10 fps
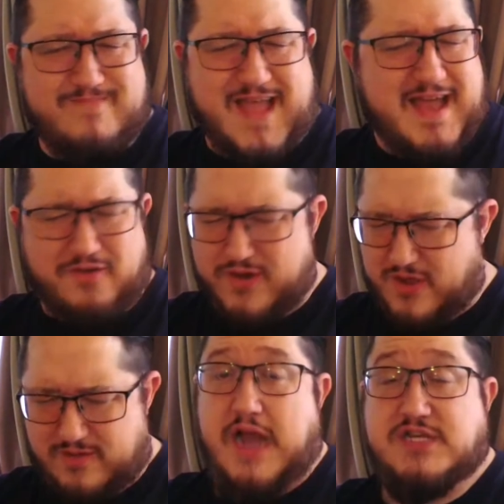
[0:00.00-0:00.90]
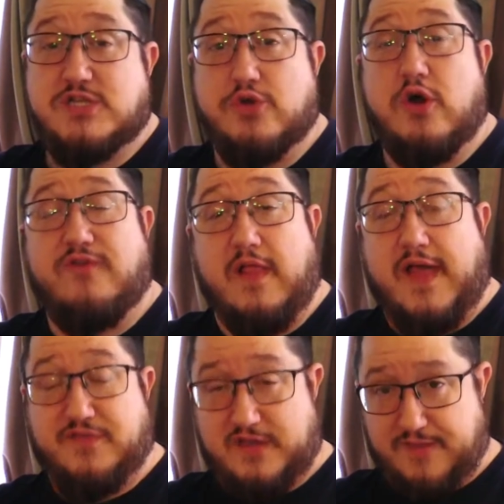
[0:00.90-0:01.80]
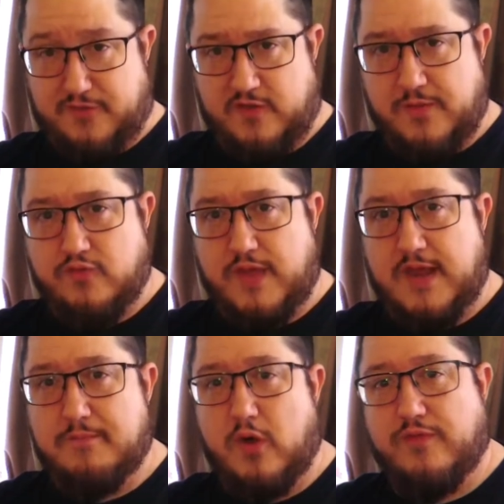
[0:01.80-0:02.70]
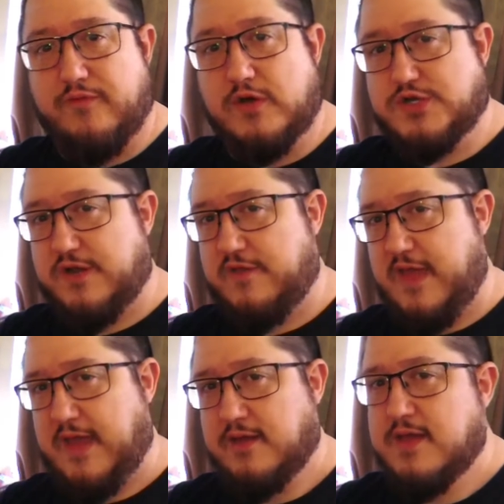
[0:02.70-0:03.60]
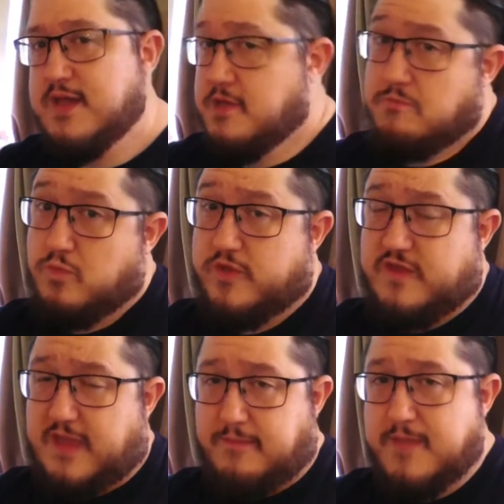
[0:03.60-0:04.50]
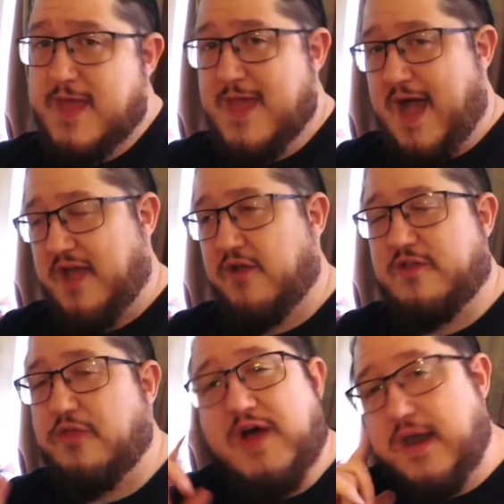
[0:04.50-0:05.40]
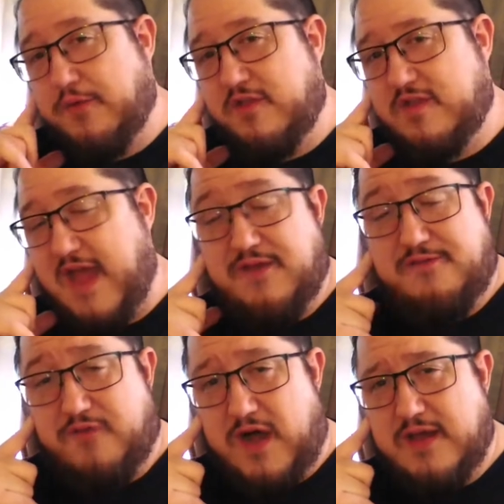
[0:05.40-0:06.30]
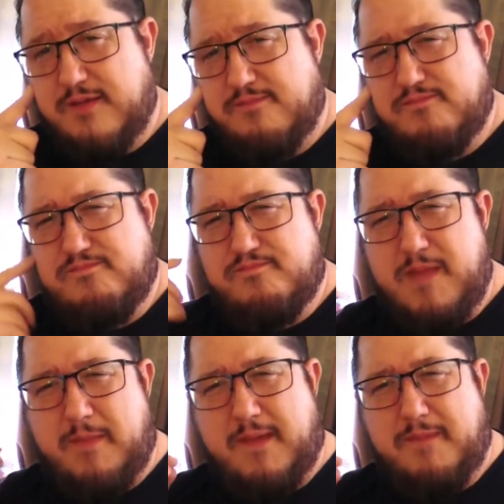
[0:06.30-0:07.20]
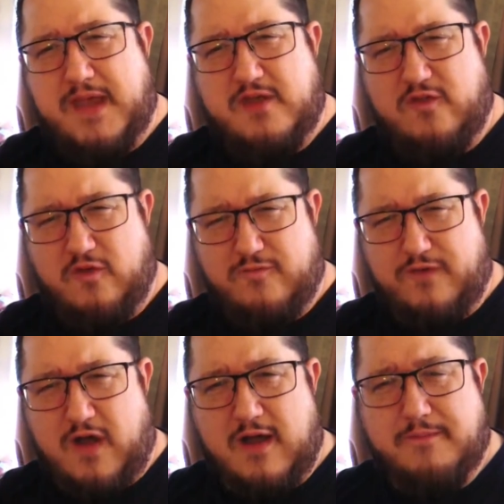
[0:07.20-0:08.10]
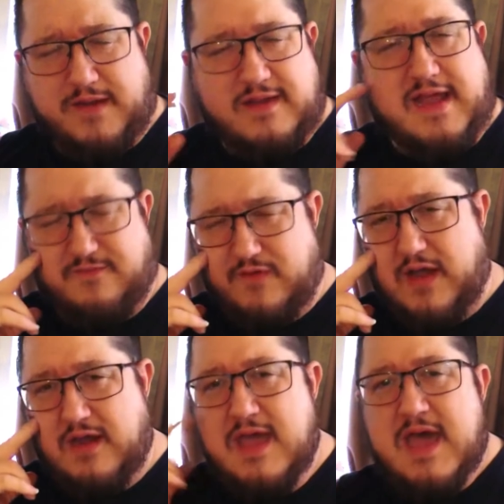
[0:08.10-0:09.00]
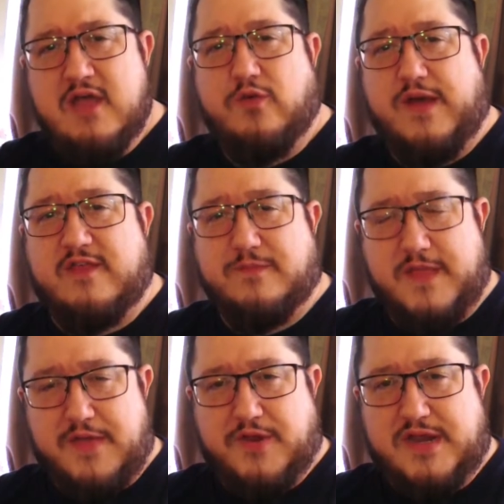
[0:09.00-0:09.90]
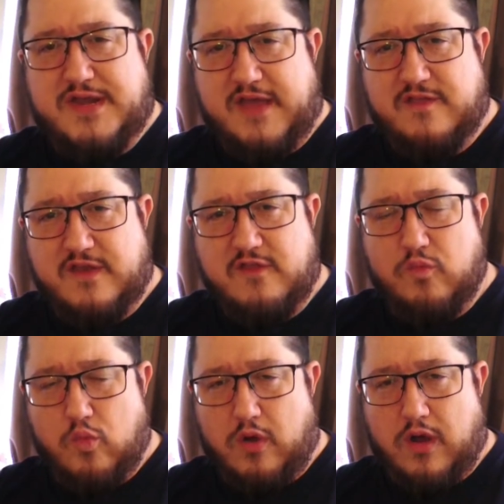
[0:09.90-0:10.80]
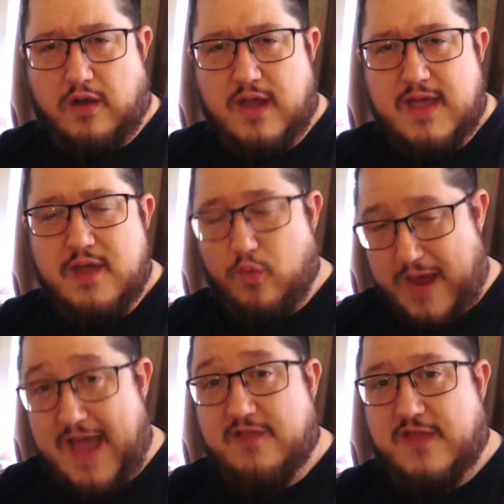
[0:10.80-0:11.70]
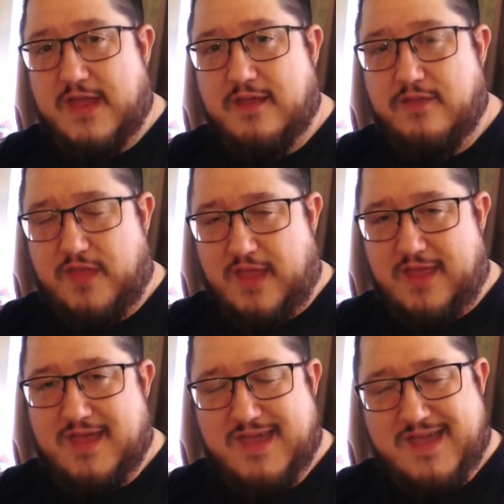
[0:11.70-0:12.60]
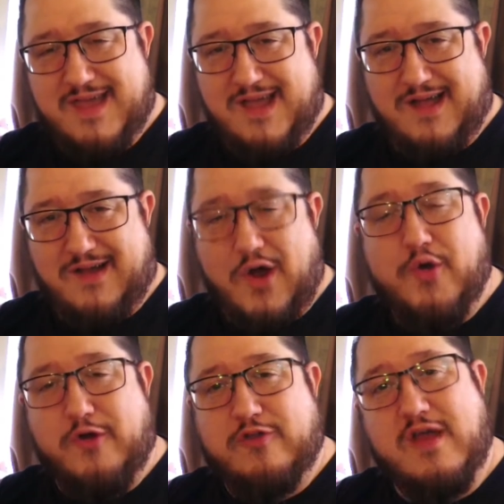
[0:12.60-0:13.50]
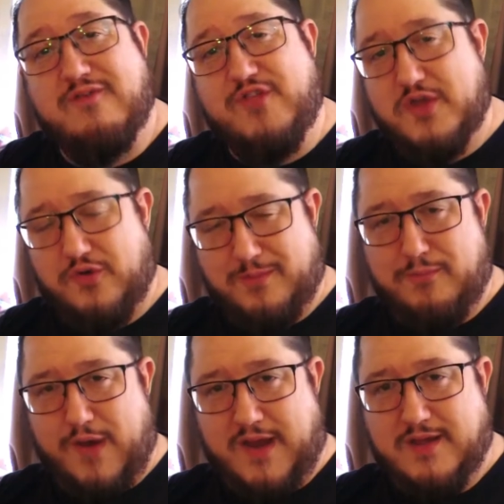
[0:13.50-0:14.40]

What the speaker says: I don't know. I just don't know if I like the difference between both versions yet. We'll see. I also thought it was kind of fun, maybe a bit too far, but it kind of fun, the way some of the other contestants were razzing the owners of the Golden Brick.